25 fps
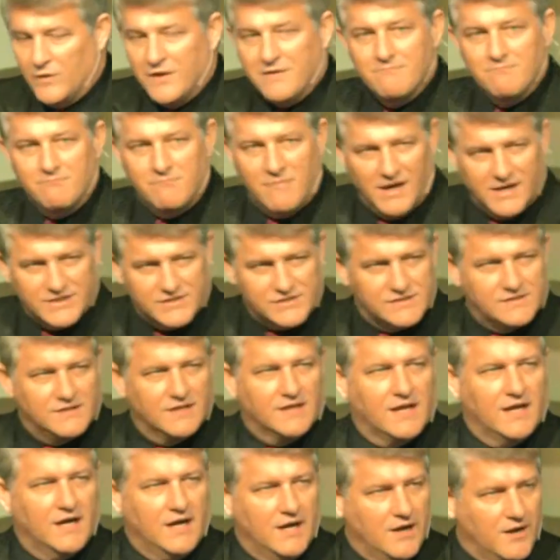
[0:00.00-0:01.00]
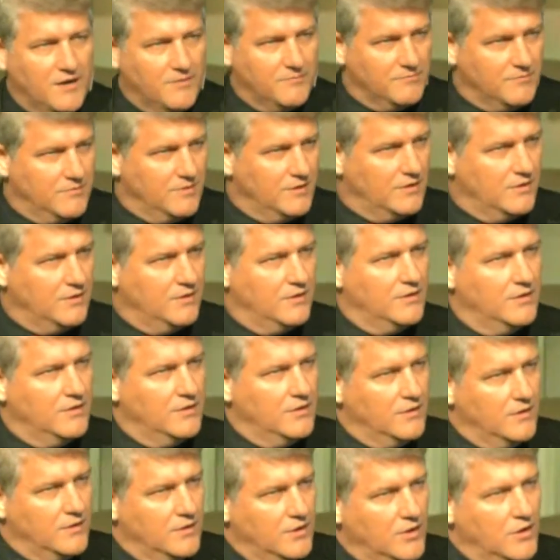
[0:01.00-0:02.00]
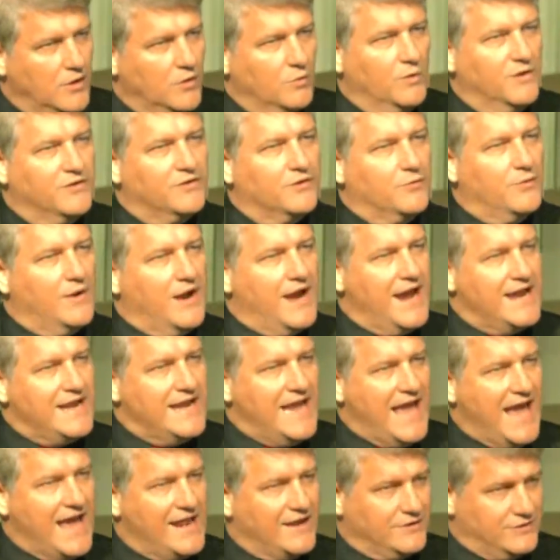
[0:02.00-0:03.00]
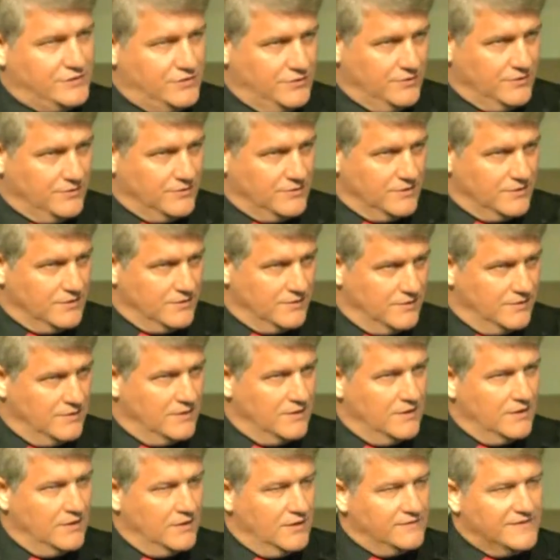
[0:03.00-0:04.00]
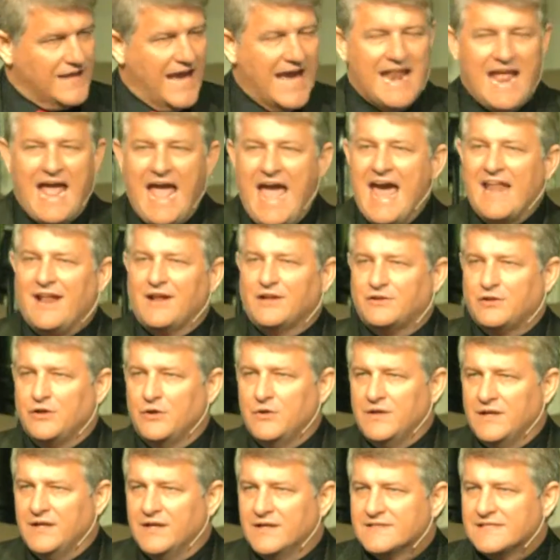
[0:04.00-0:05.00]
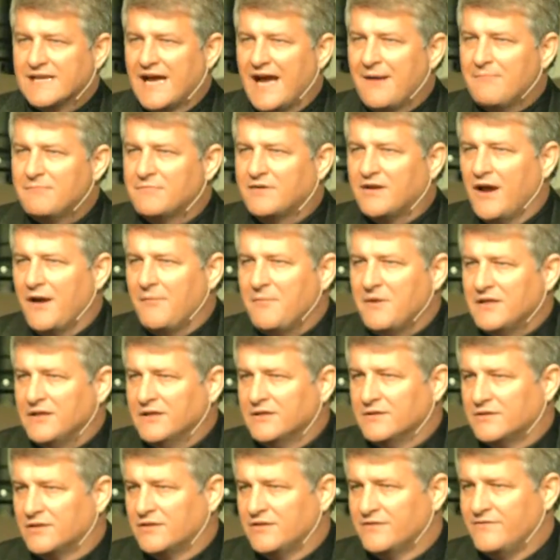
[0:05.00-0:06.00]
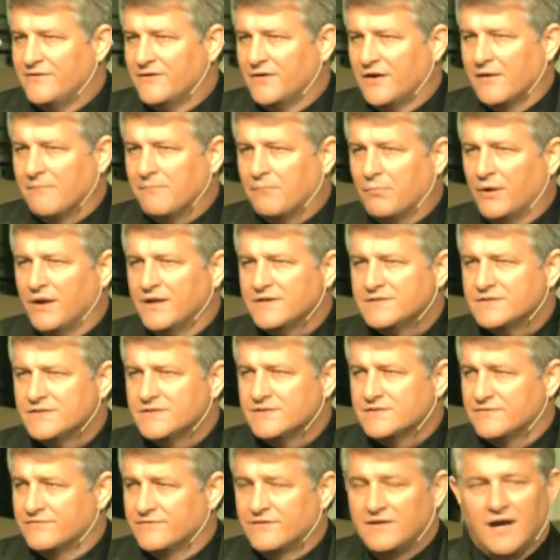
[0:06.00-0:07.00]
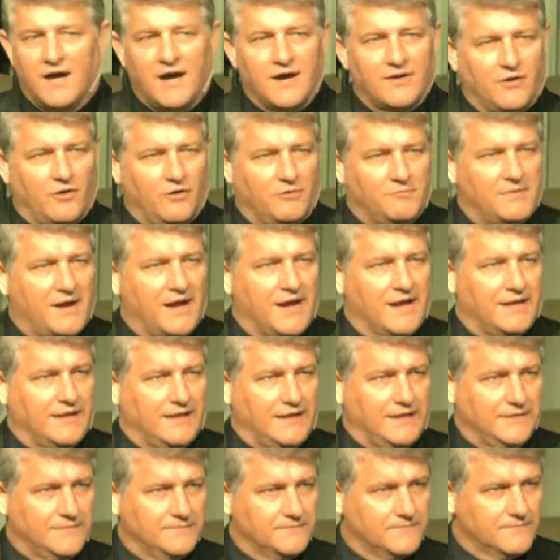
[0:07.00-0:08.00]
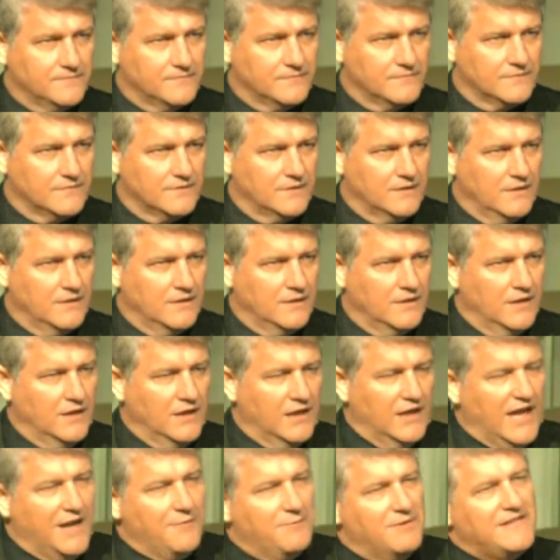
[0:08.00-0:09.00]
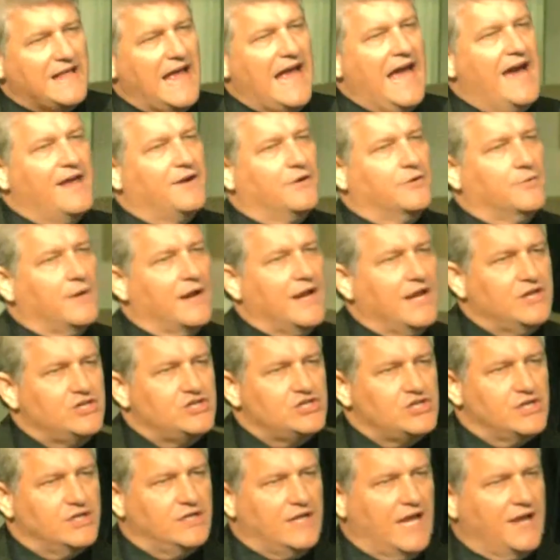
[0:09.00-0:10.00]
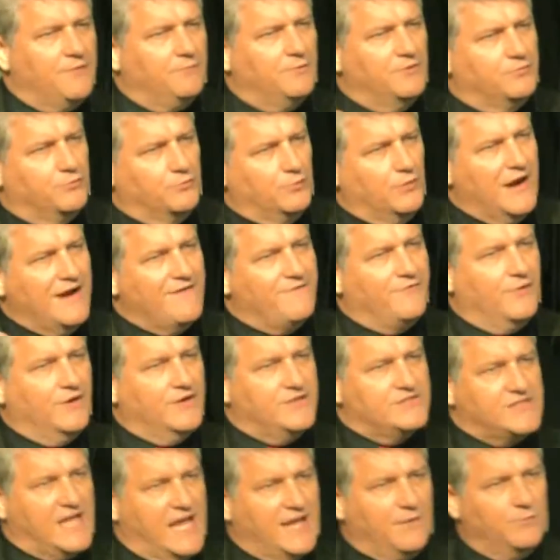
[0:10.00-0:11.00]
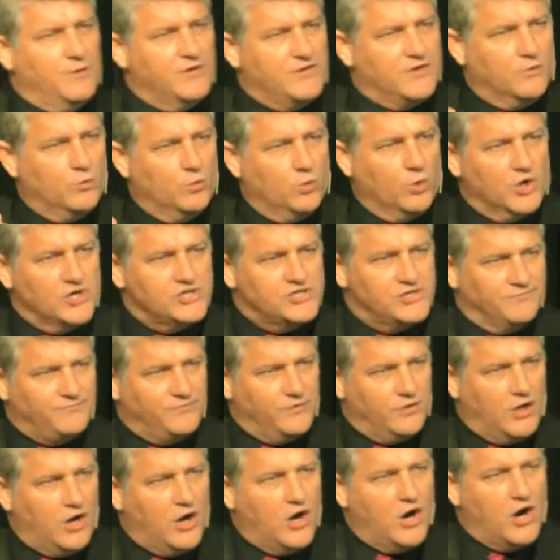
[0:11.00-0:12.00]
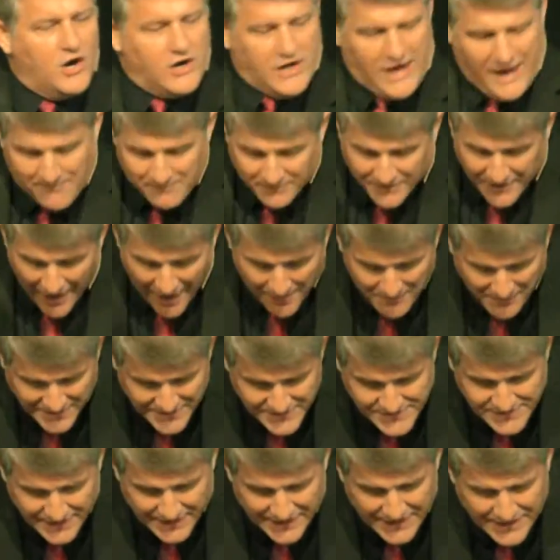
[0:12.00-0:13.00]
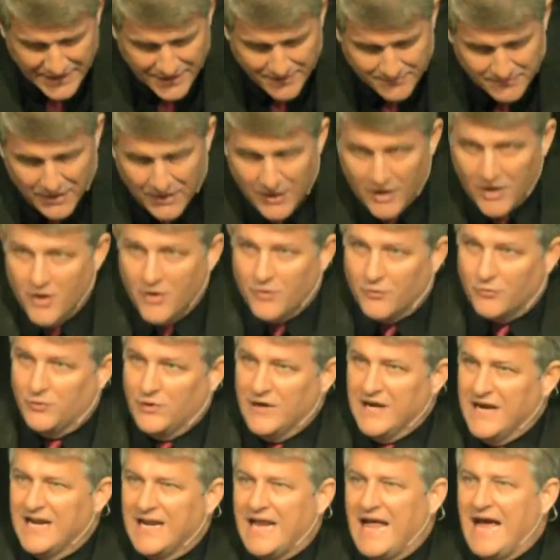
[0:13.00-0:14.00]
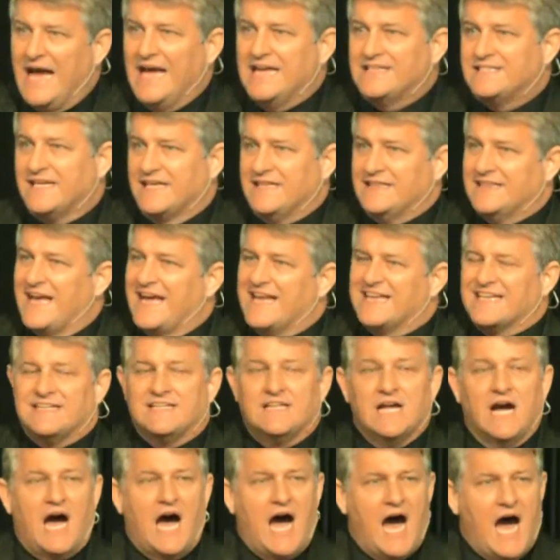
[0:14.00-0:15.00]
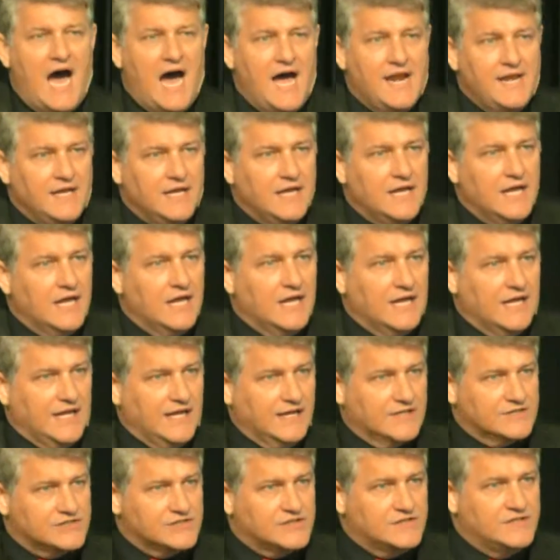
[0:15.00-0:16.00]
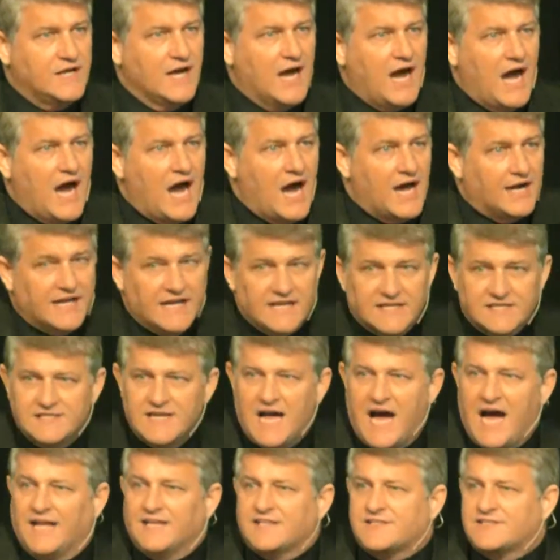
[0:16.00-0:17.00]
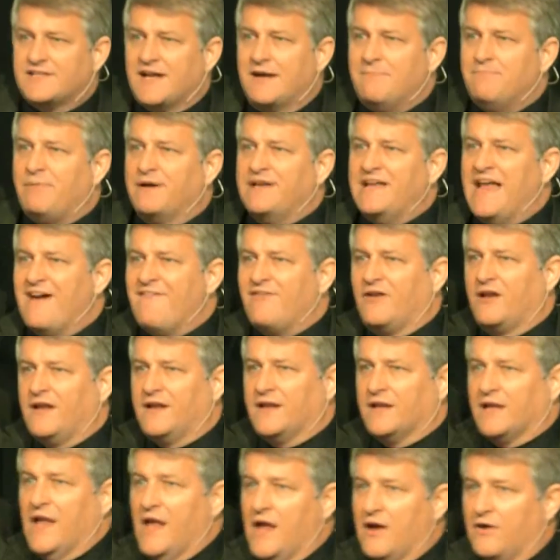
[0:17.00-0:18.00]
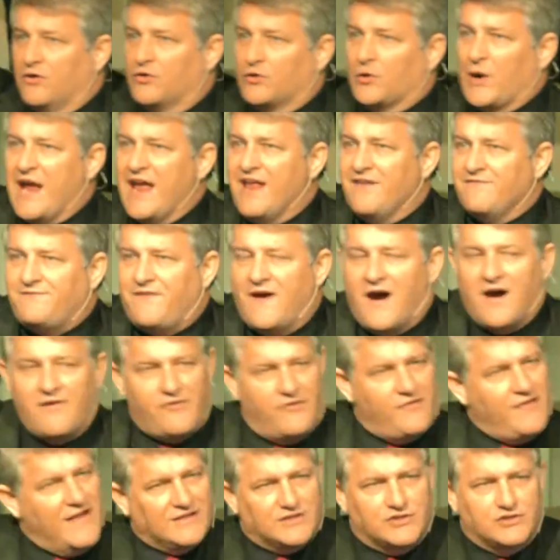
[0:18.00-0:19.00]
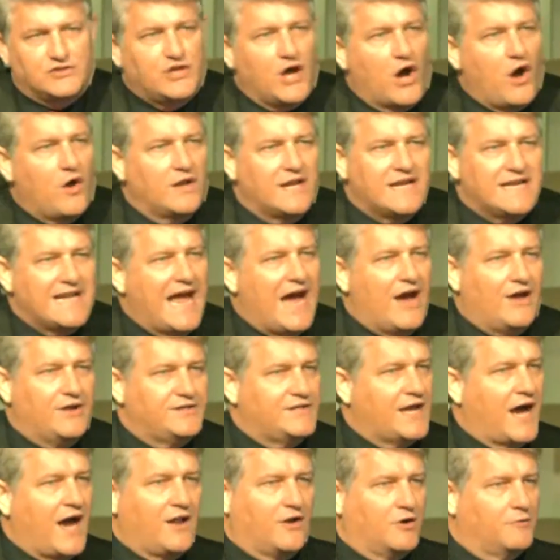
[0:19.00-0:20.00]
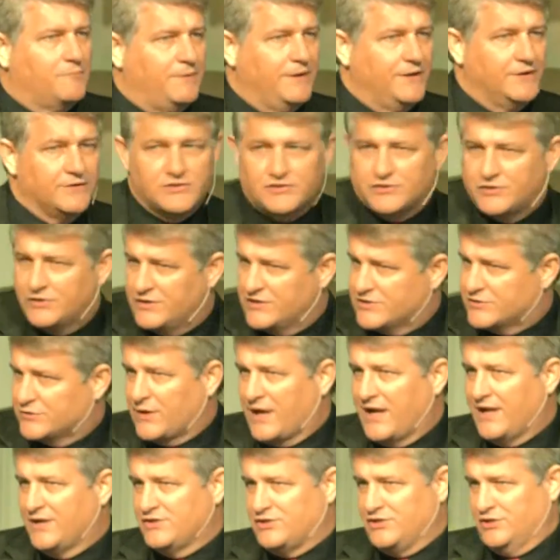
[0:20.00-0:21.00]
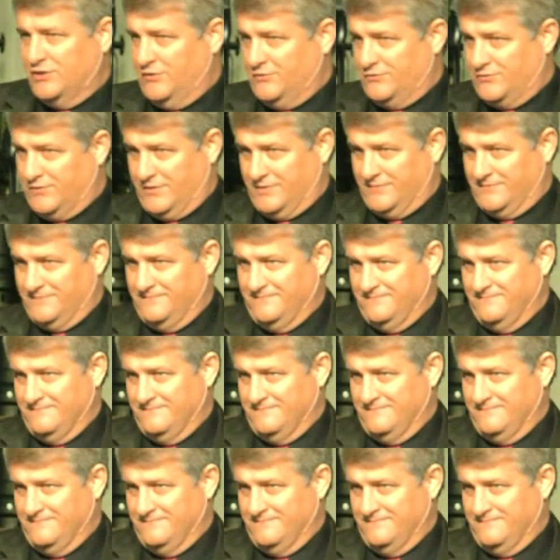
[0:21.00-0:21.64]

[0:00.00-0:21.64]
We must come with a right attitude that attitude is, I'm coming into the very presence of God Almighty. And with adoration and with reverence and with a worshipful heart, I'm coming to Him realizing that God is God. He's not some benevolent grandfather that's doling out dollar bills to his grandchildren